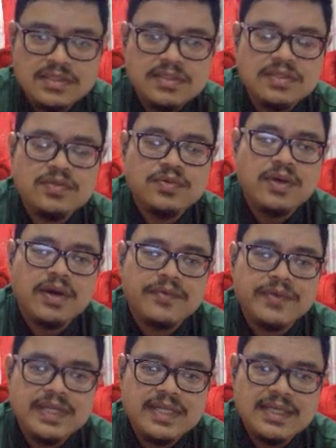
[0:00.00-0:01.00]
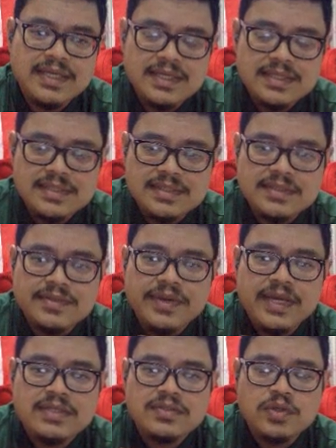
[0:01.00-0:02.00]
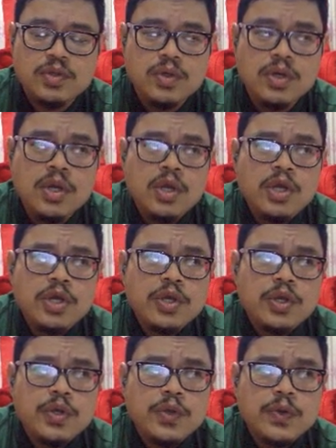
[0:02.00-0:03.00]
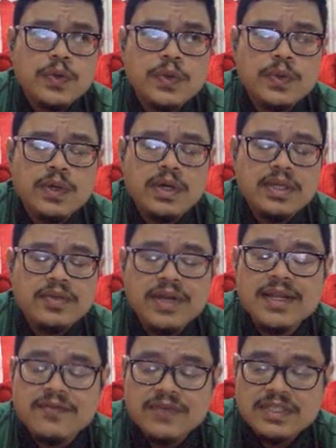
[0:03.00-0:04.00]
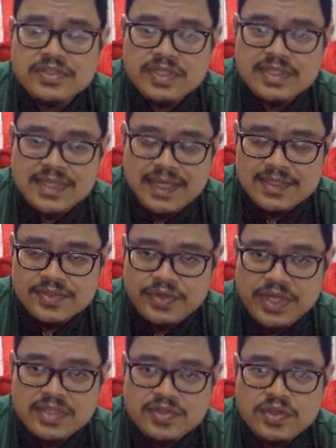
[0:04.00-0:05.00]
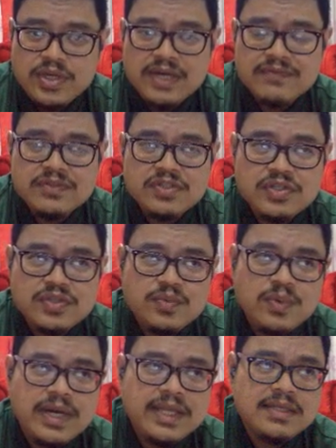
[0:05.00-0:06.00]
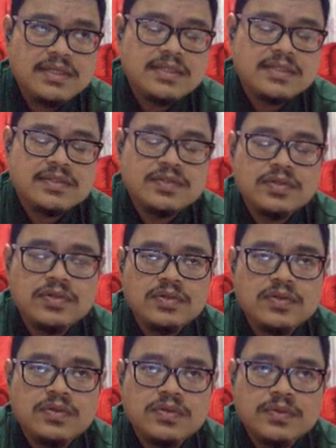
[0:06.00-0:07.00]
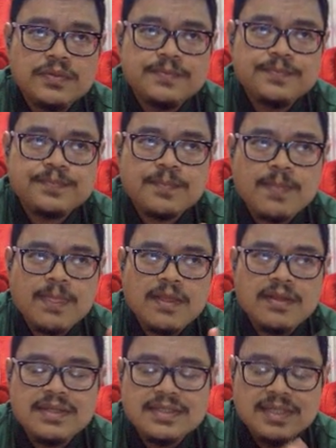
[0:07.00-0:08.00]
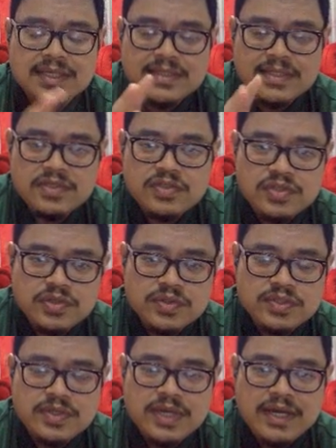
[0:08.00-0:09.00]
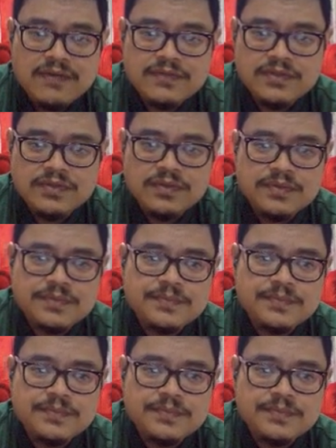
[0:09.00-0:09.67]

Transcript: you are reading is, right? So you are given 3 texts, right? So you have to choose one. So the text that you chose, you have to